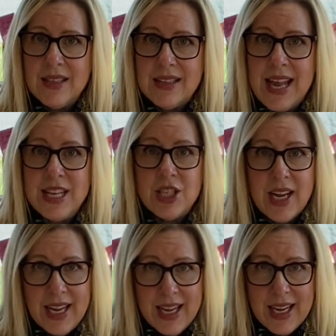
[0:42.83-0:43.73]
a
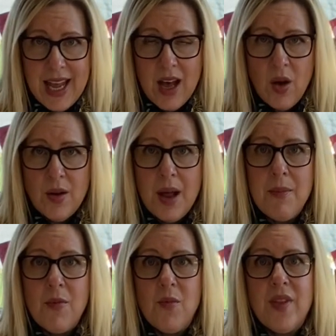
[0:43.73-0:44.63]
checking account
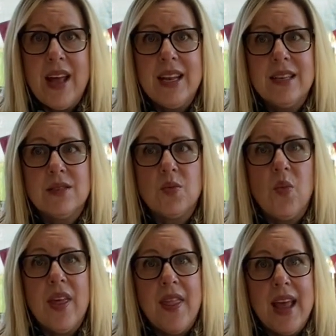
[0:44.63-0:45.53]
that is
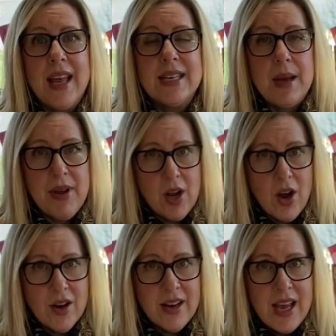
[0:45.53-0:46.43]
with a debit
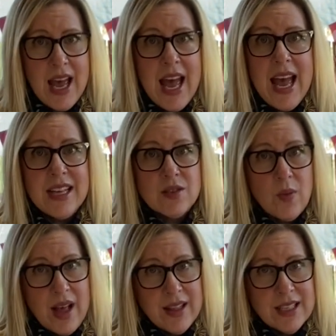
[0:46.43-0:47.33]
card, as
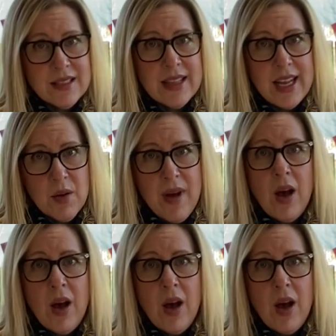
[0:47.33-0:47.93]
well as think about